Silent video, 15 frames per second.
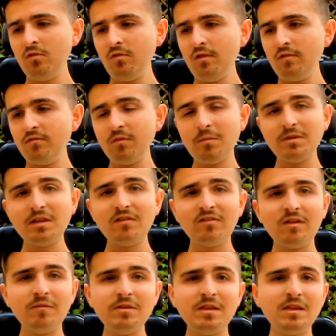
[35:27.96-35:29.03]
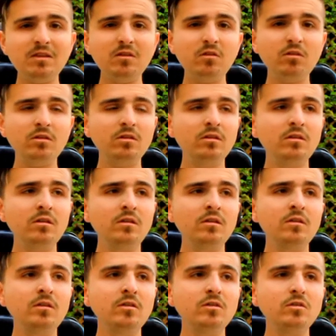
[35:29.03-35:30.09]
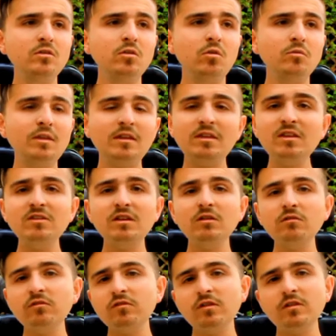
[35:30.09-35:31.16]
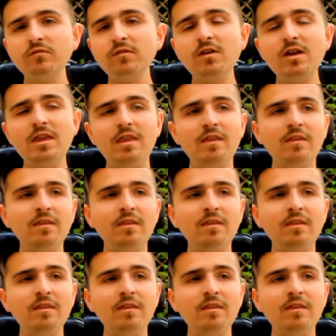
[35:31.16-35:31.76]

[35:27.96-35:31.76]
if someone does have it, then you got you got all their details. So it's fine.